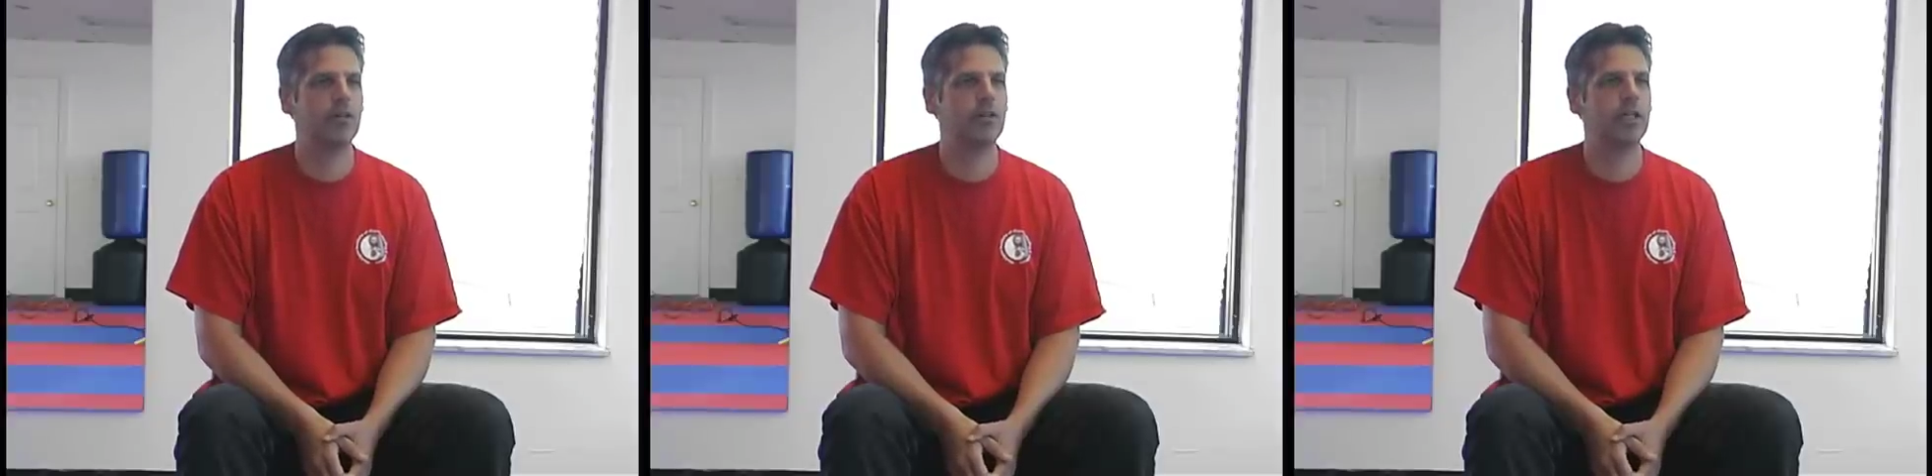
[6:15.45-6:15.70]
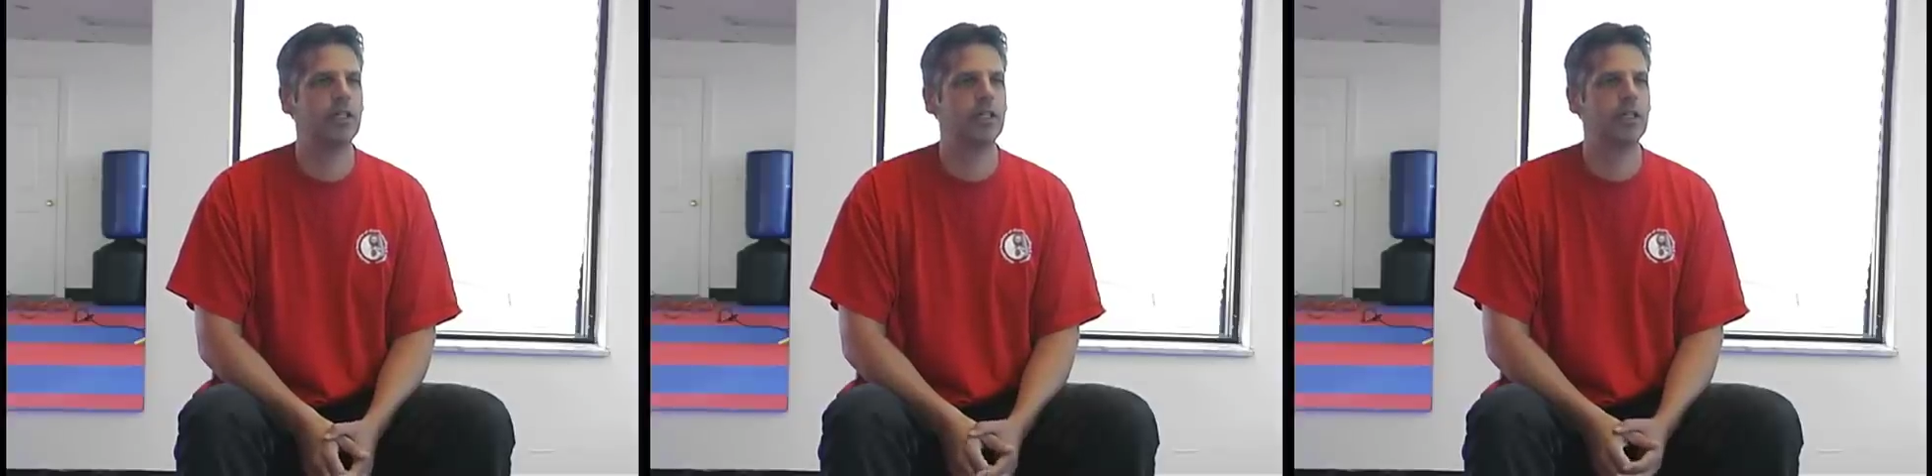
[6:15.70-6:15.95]
I
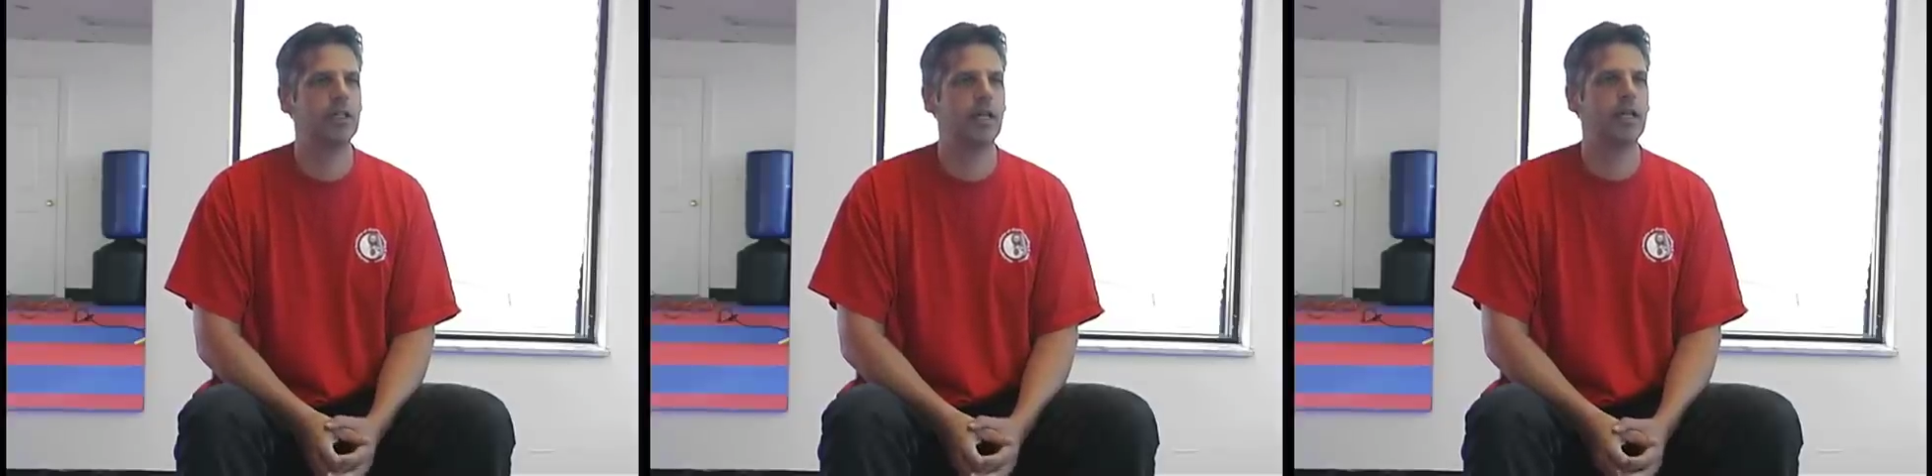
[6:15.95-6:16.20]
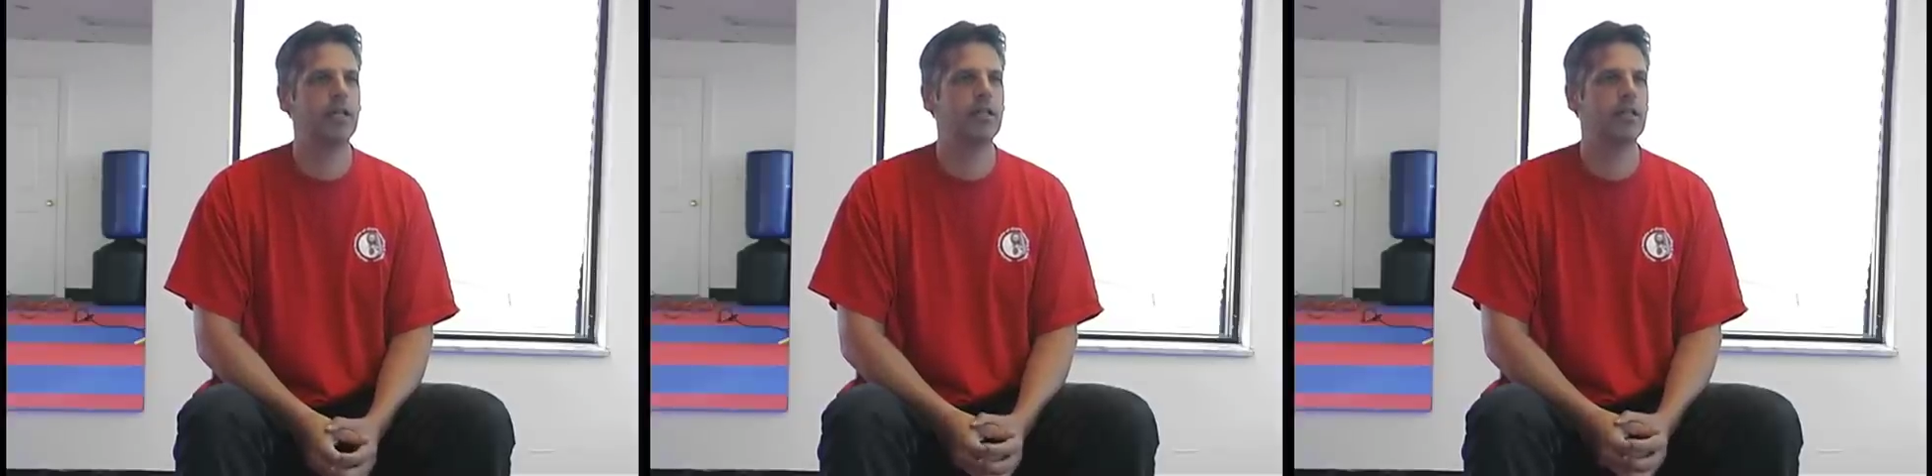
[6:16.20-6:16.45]
don't like it in
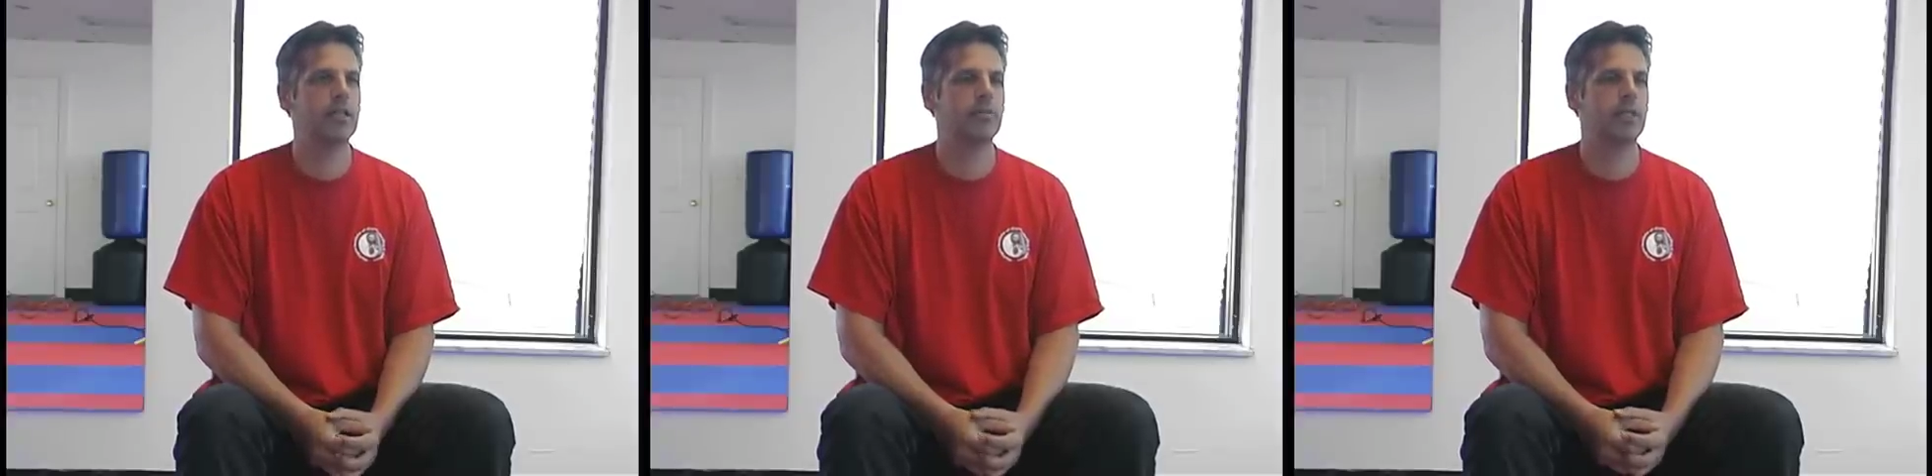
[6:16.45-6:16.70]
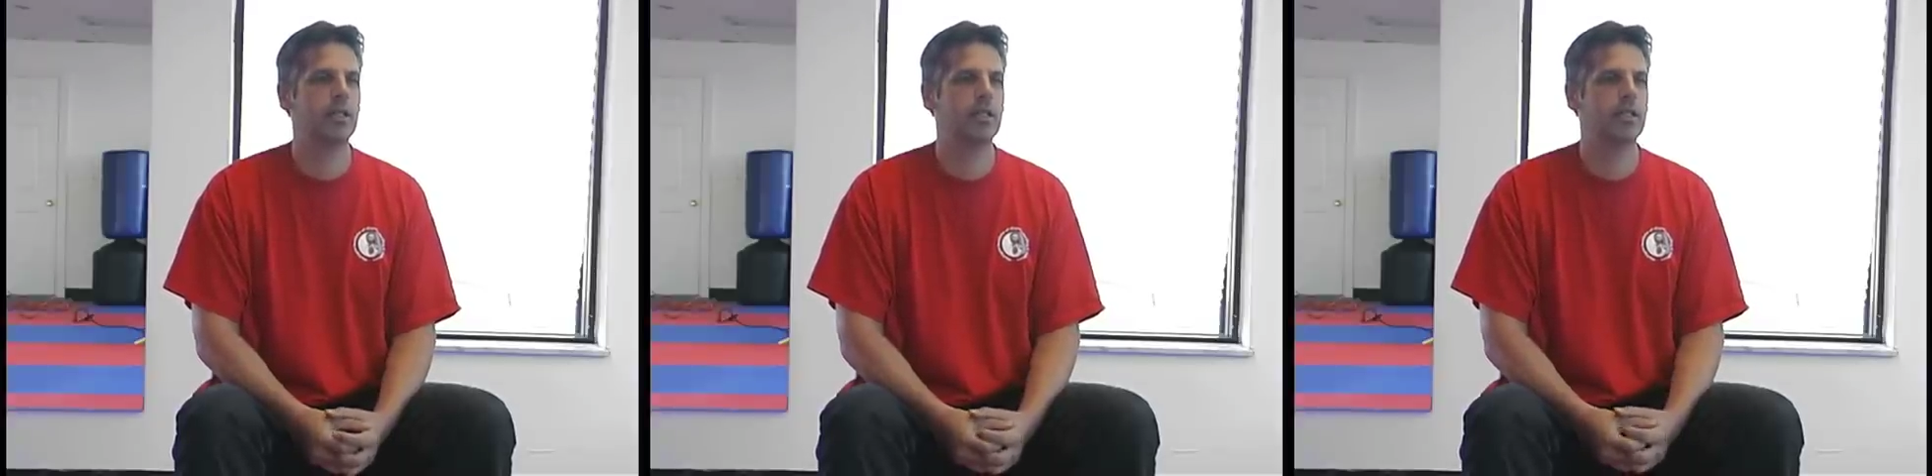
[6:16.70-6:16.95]

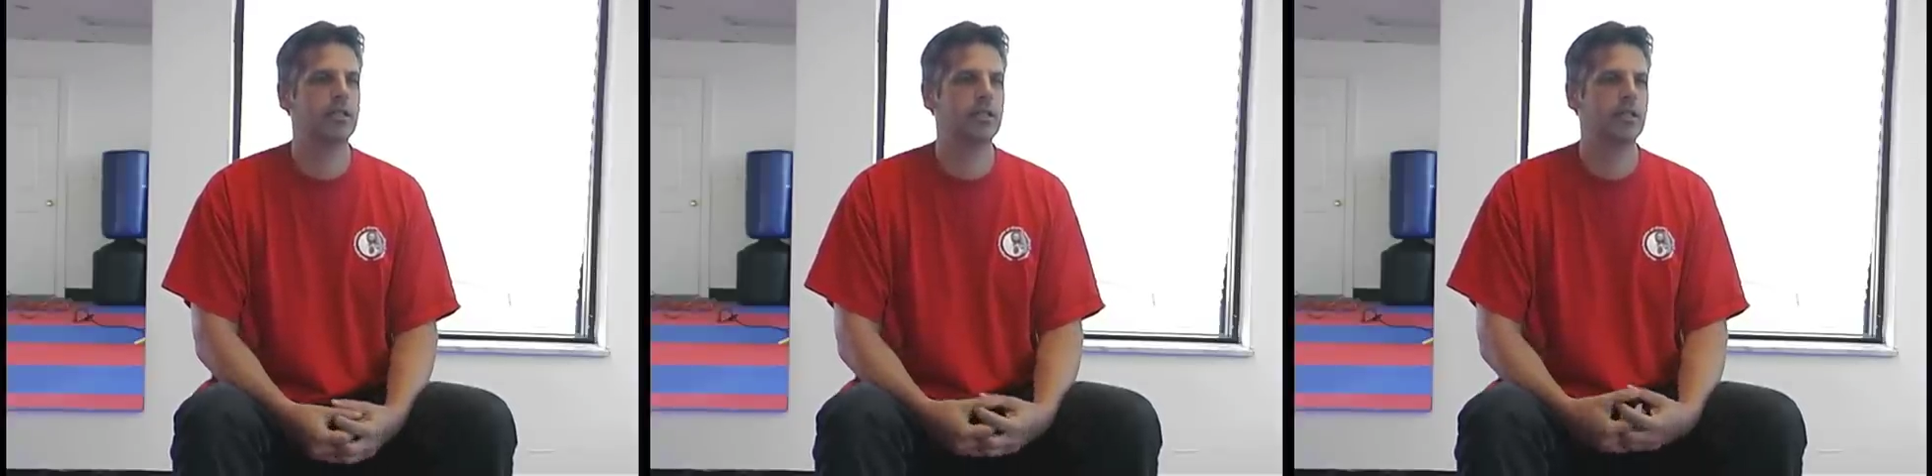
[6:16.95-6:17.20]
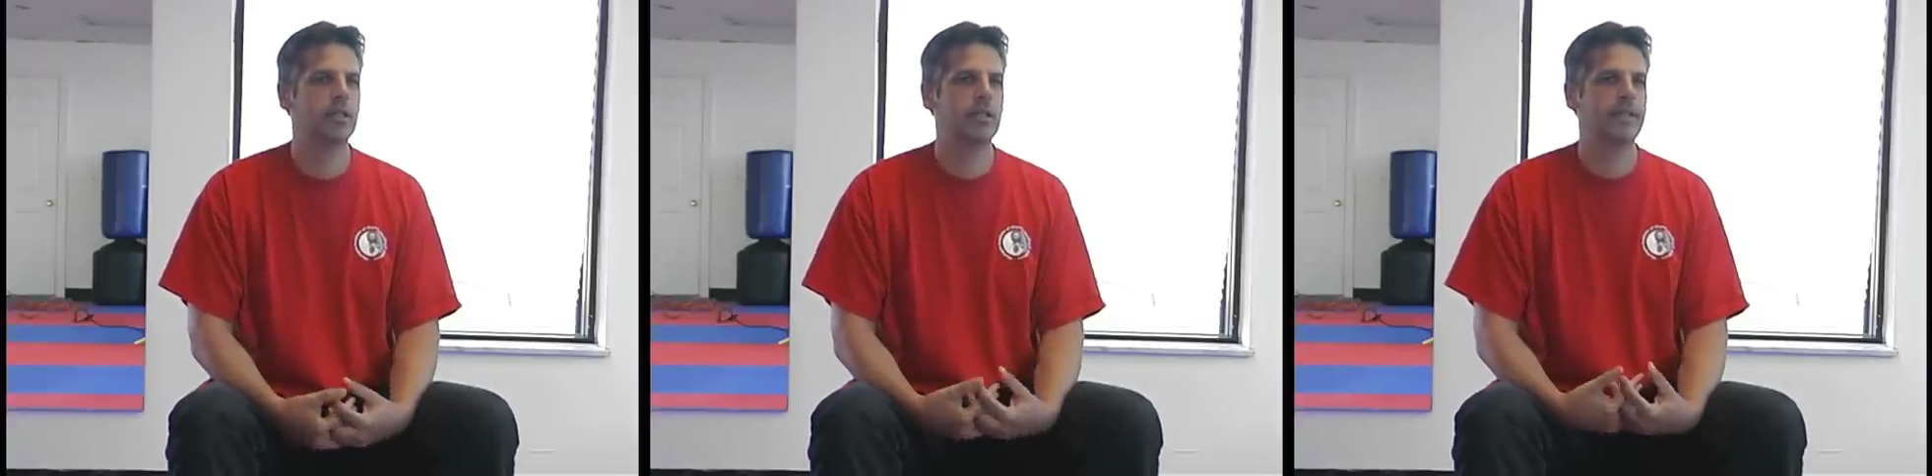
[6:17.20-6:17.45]
anything because